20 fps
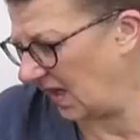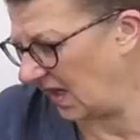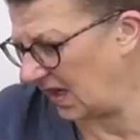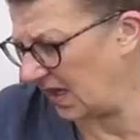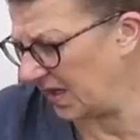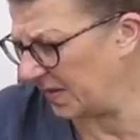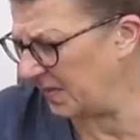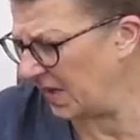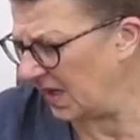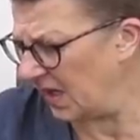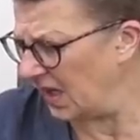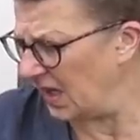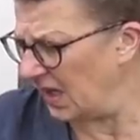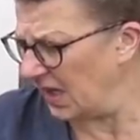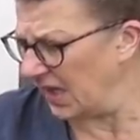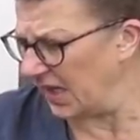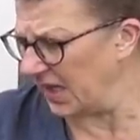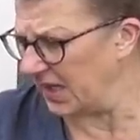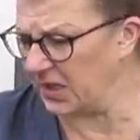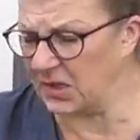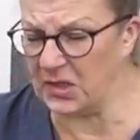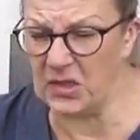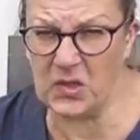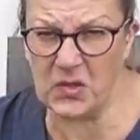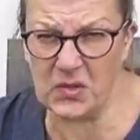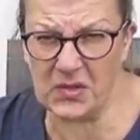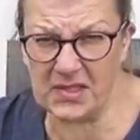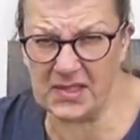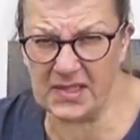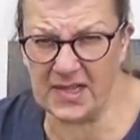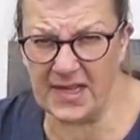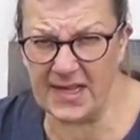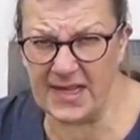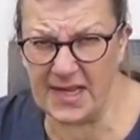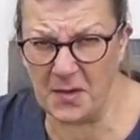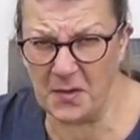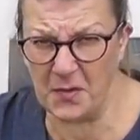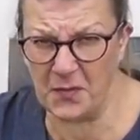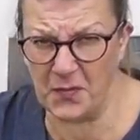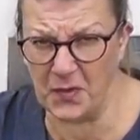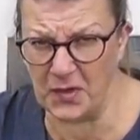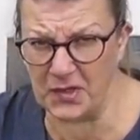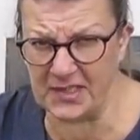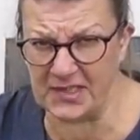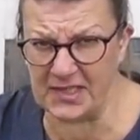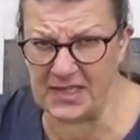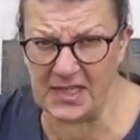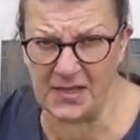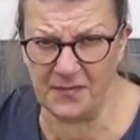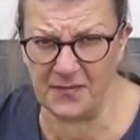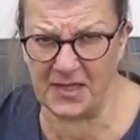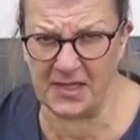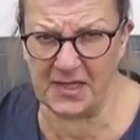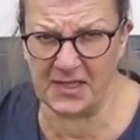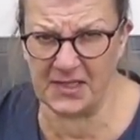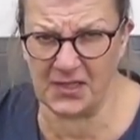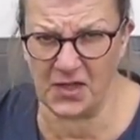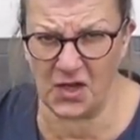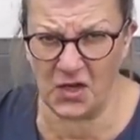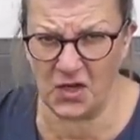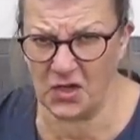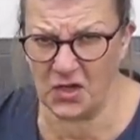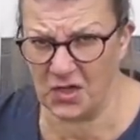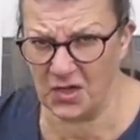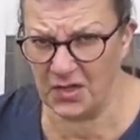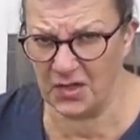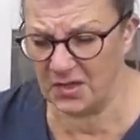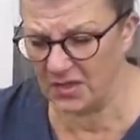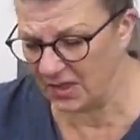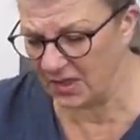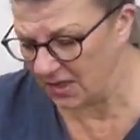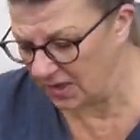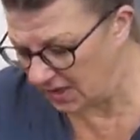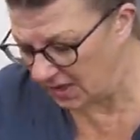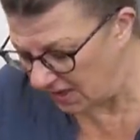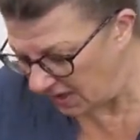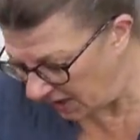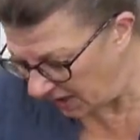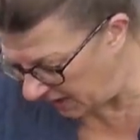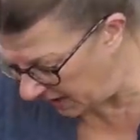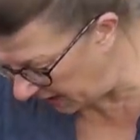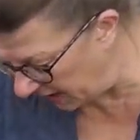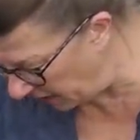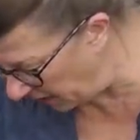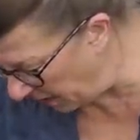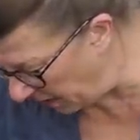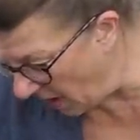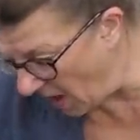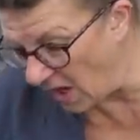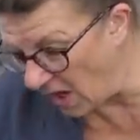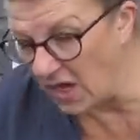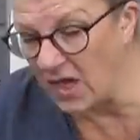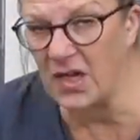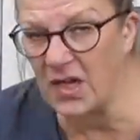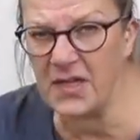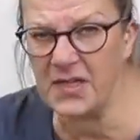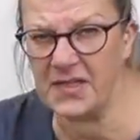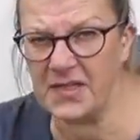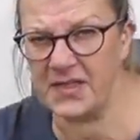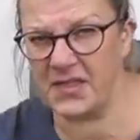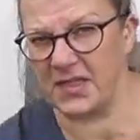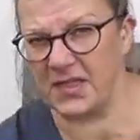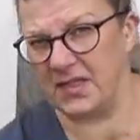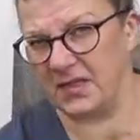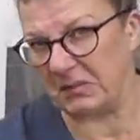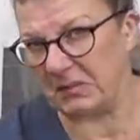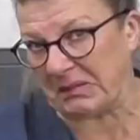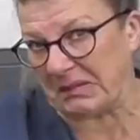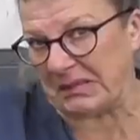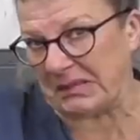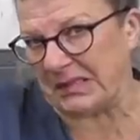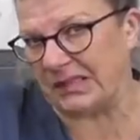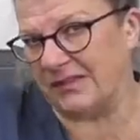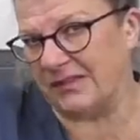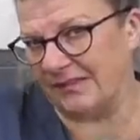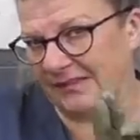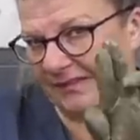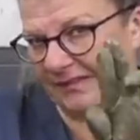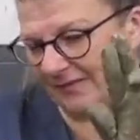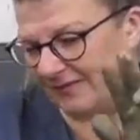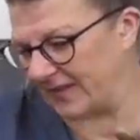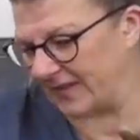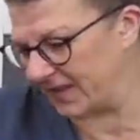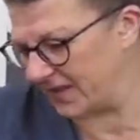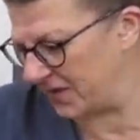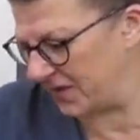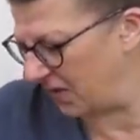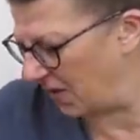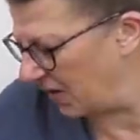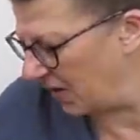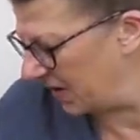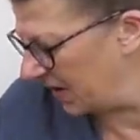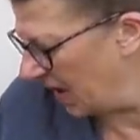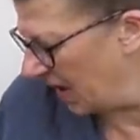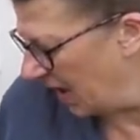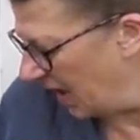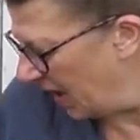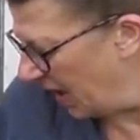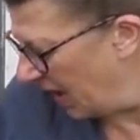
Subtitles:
And it looks like our frosty evenings are a thing of the past. Oh, fingers crossed.